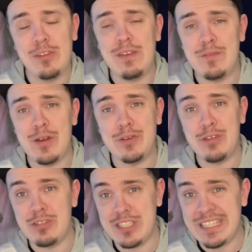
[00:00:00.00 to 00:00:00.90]
even though
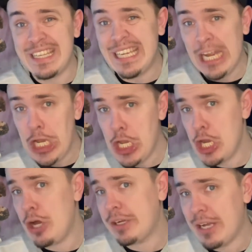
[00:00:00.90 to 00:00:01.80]
you're just getting
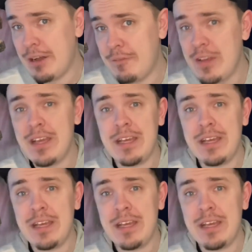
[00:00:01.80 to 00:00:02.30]
knockoff.